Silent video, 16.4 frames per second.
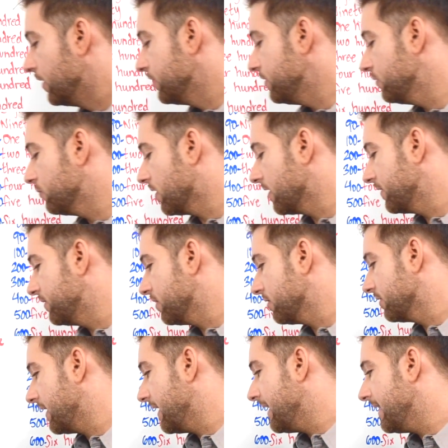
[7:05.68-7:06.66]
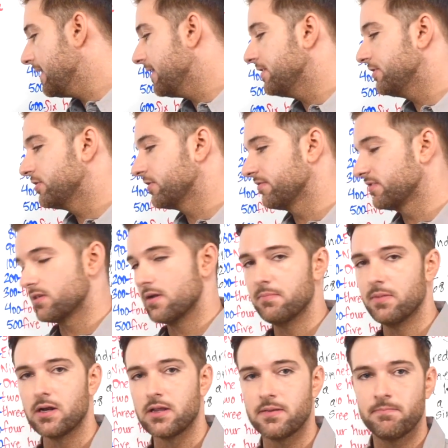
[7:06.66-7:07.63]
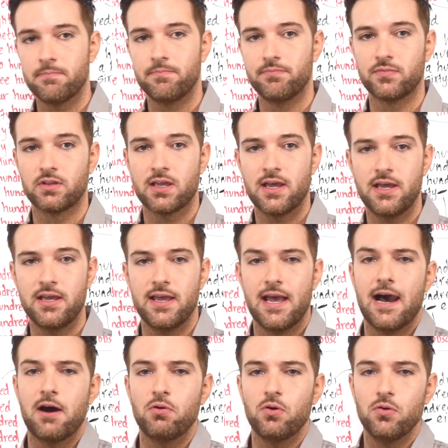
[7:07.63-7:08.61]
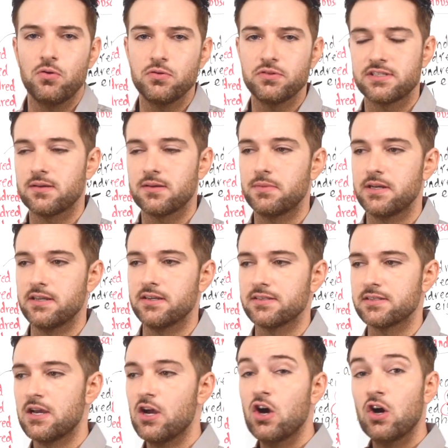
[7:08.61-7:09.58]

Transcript: You want to know the age of somebody, okay? How old somebody is.